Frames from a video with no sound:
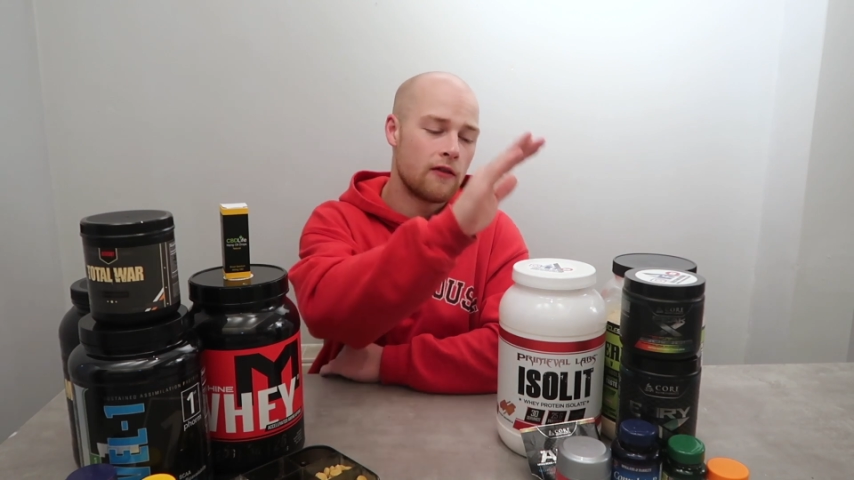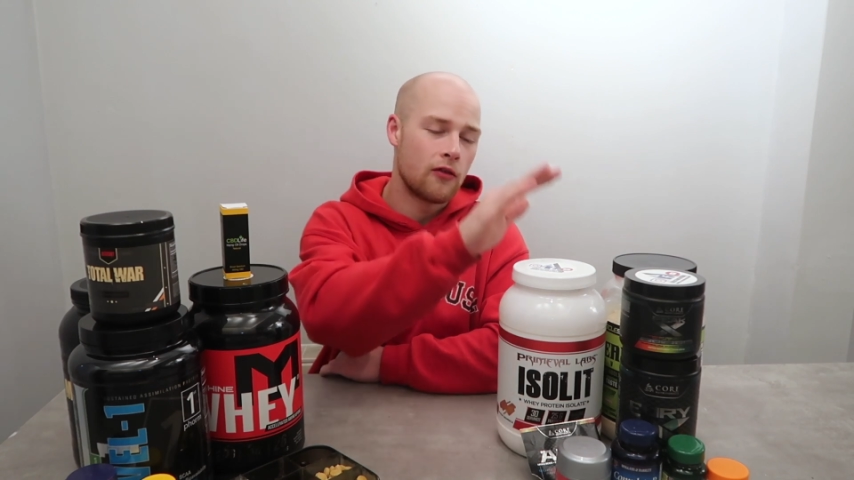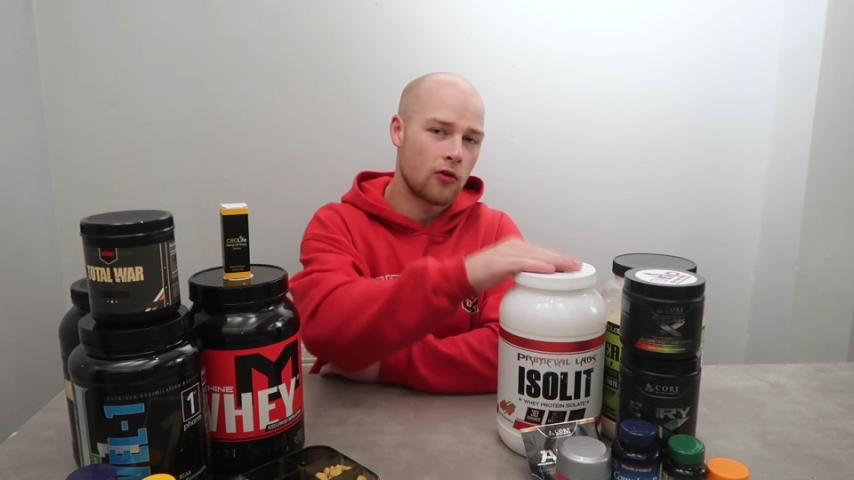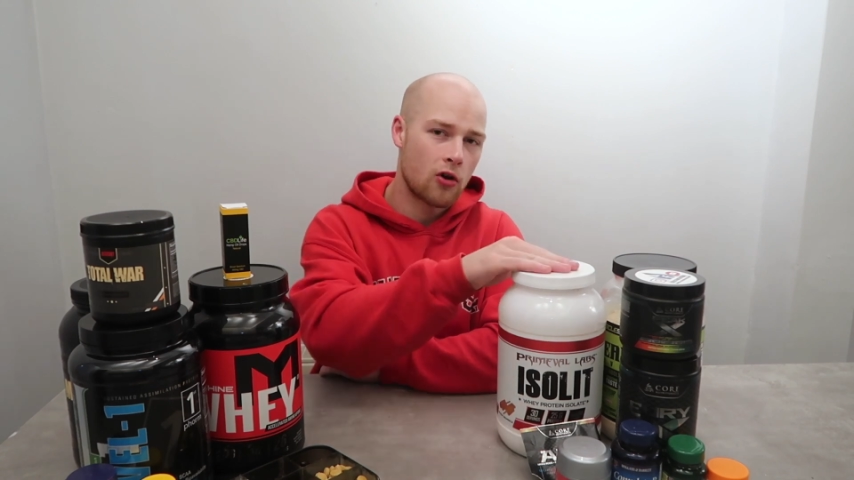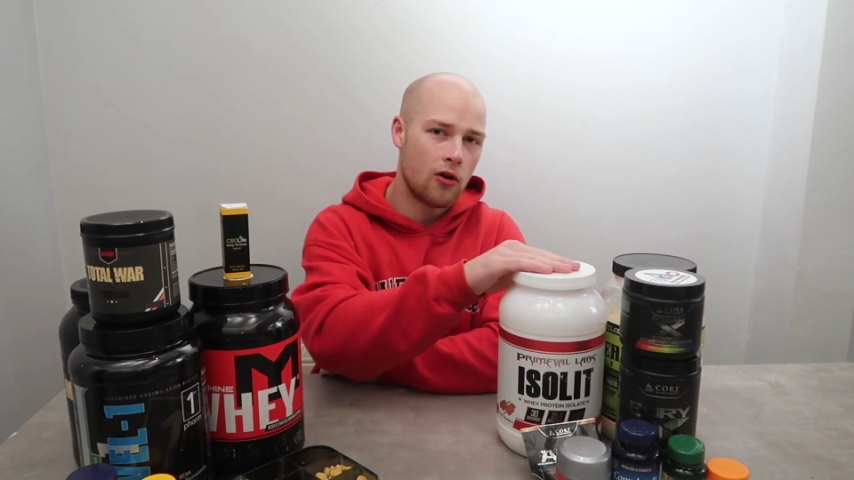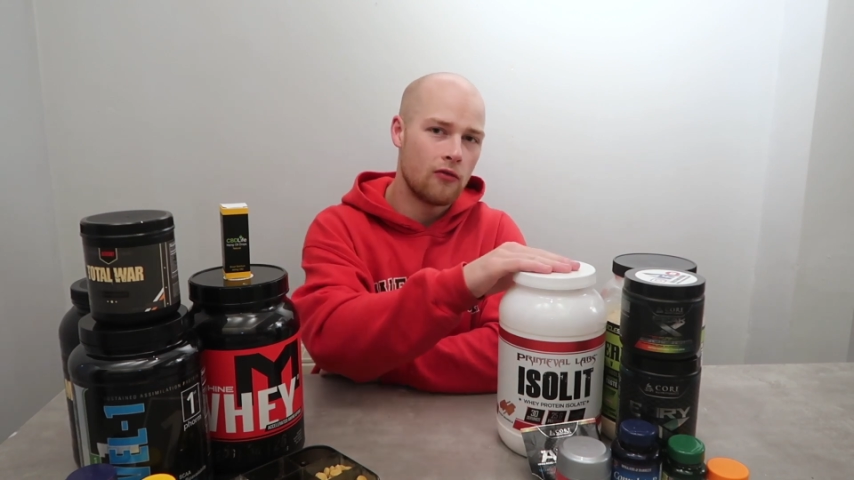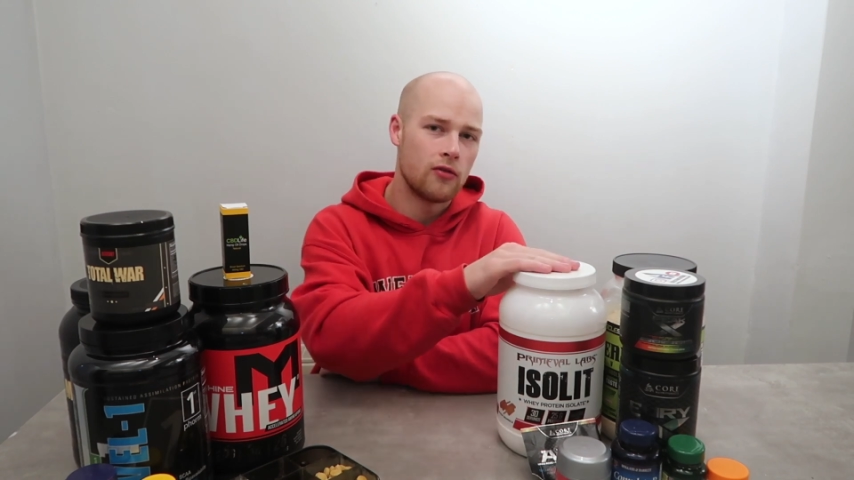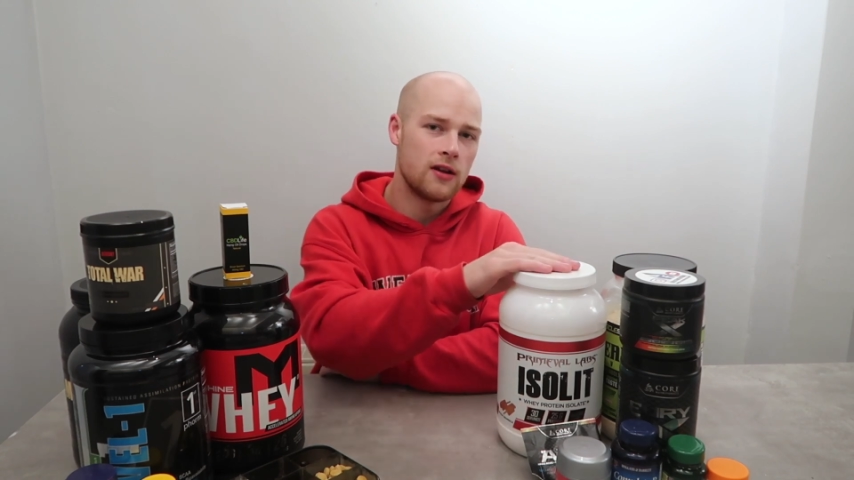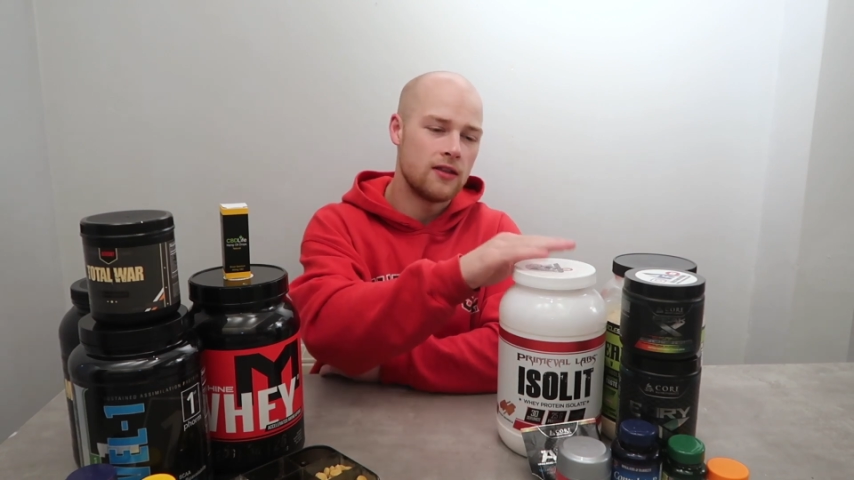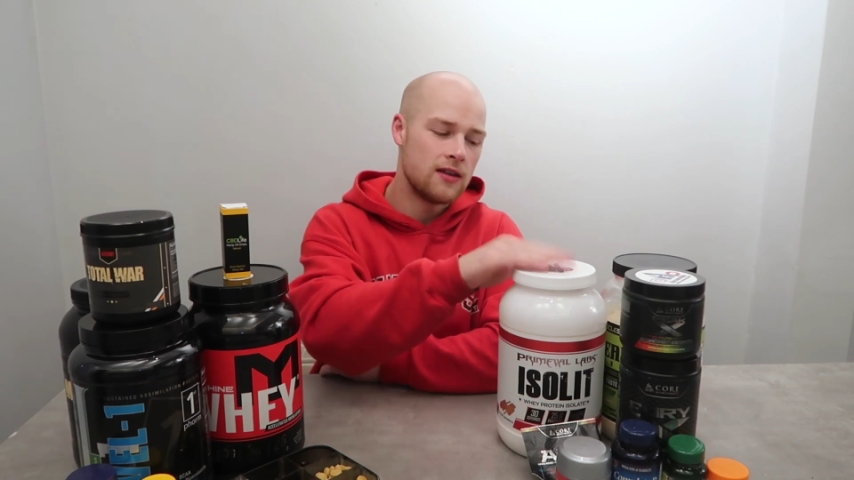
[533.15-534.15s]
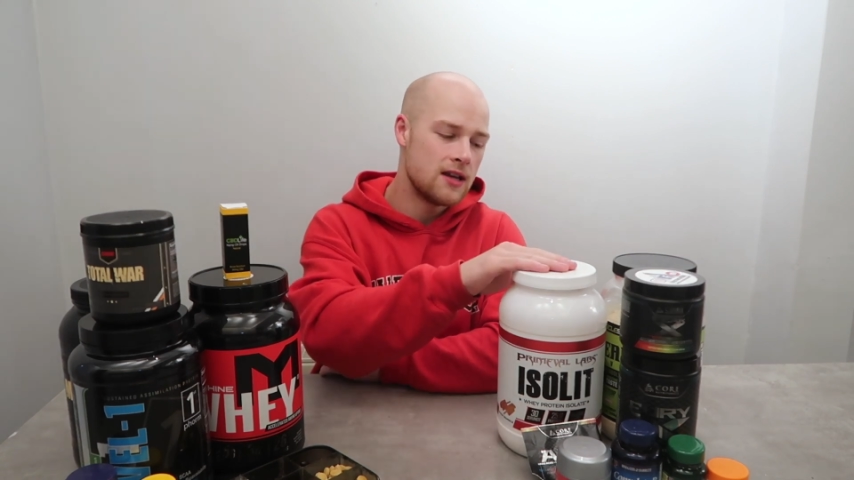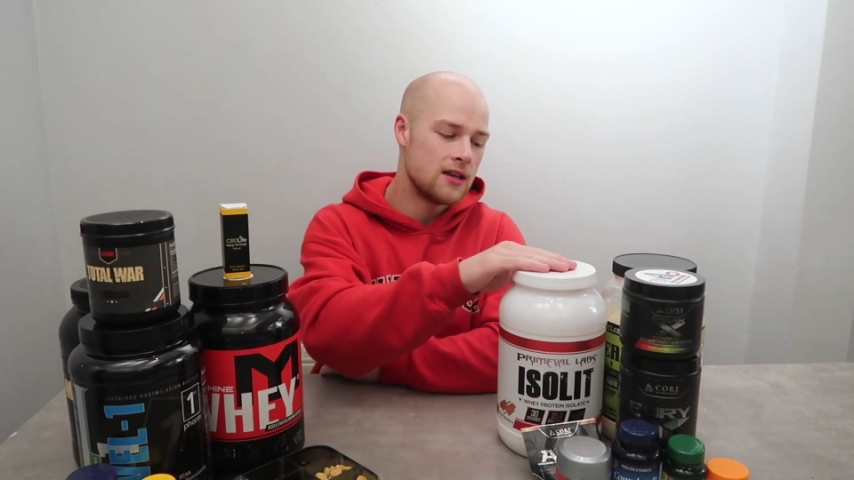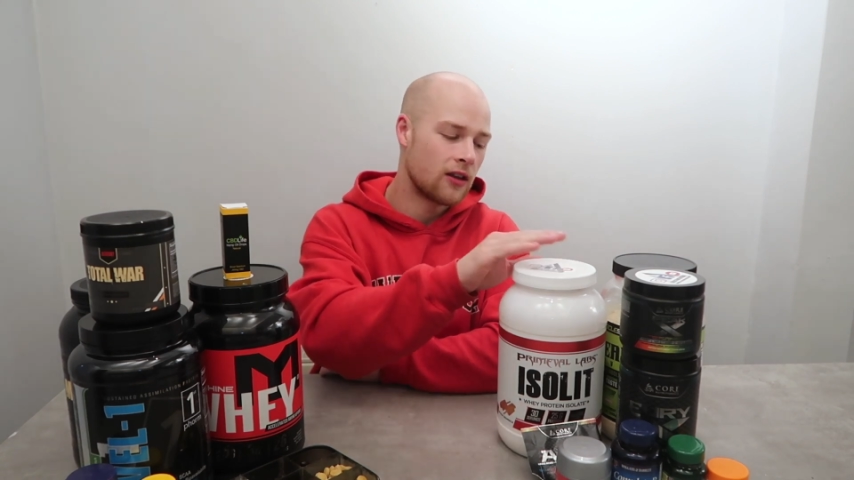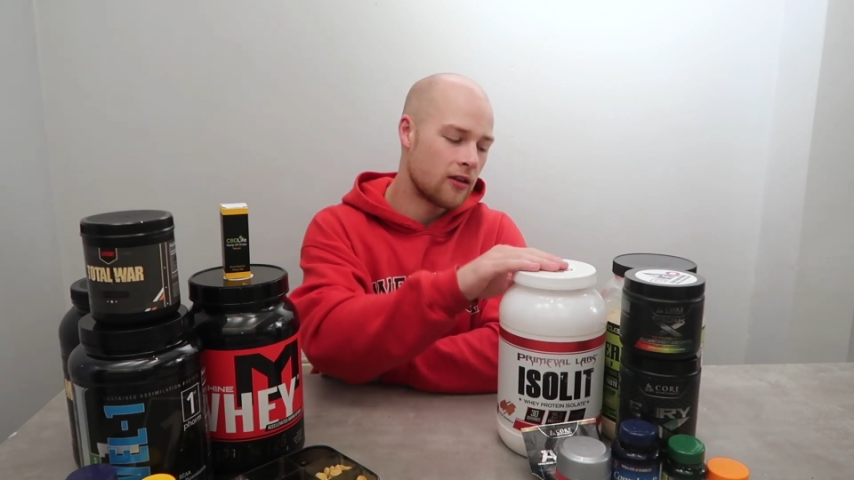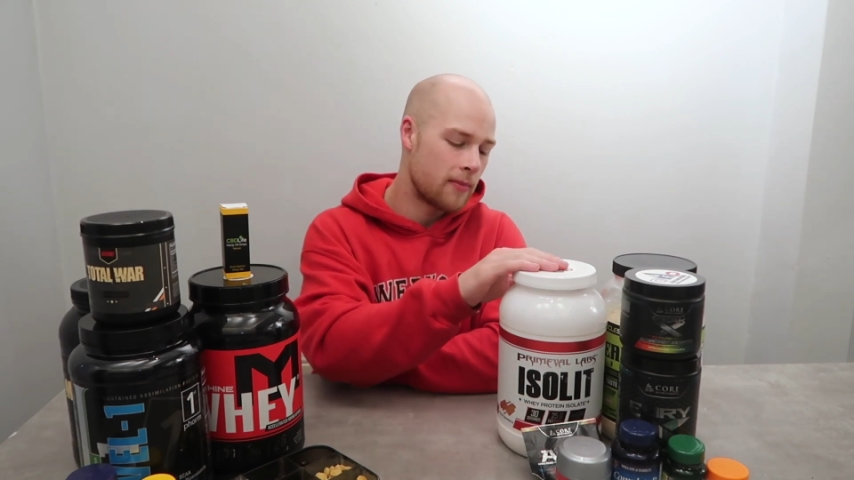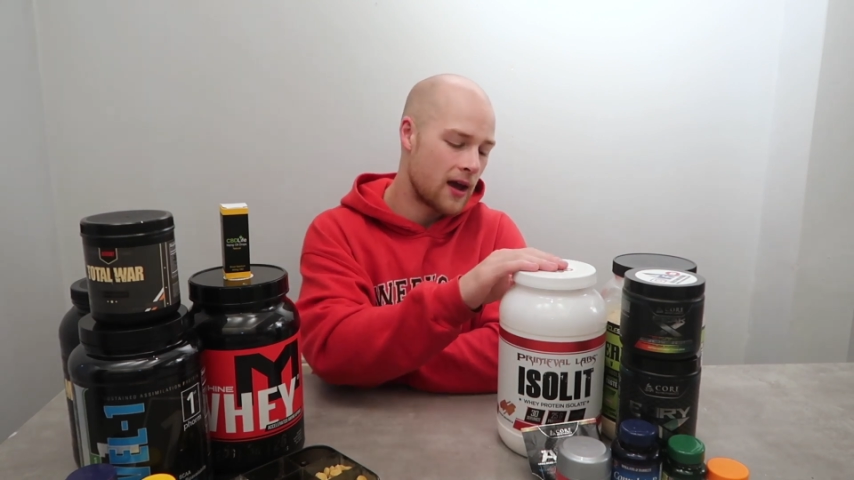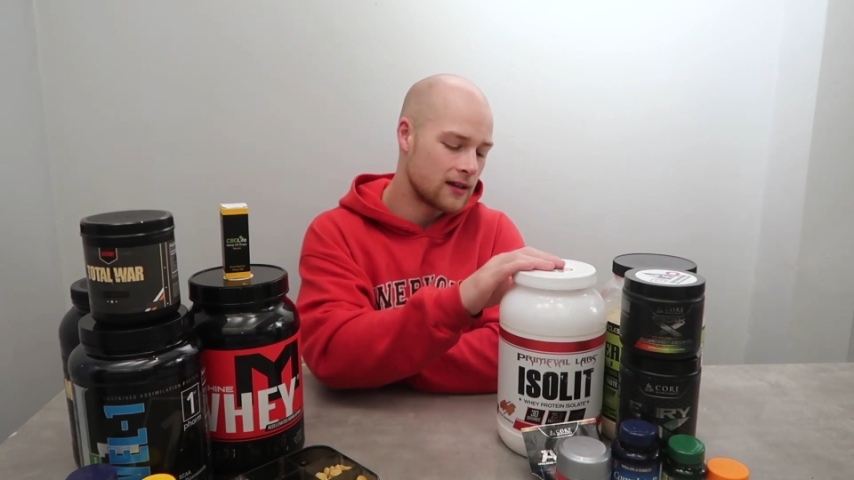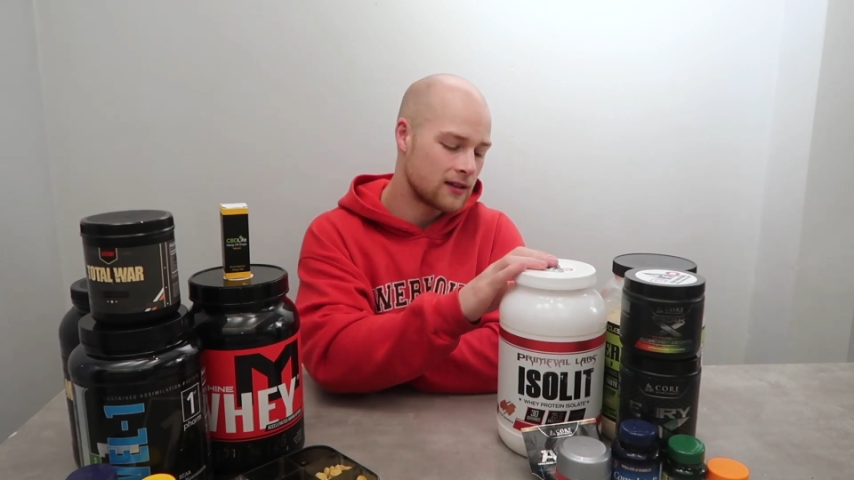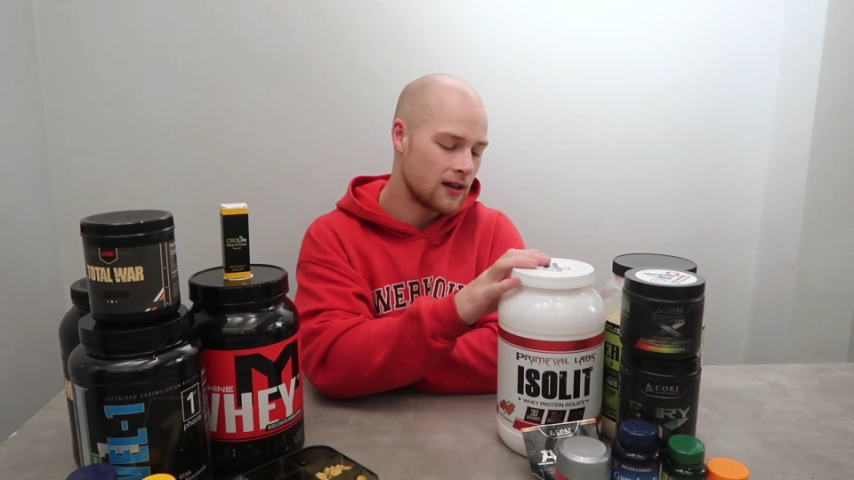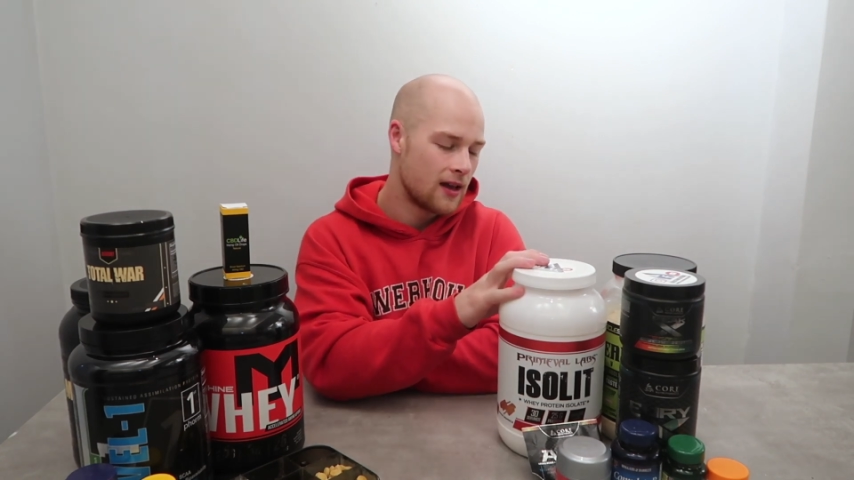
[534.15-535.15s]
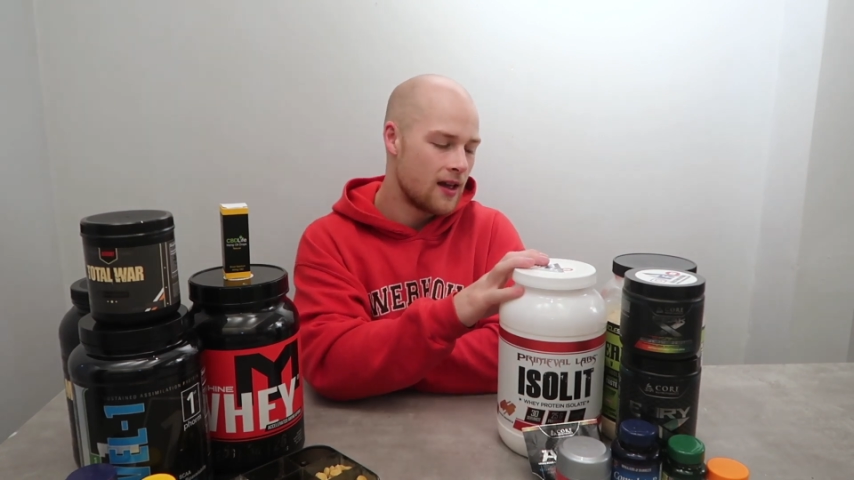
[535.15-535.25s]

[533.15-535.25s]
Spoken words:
for recovery, these are the best.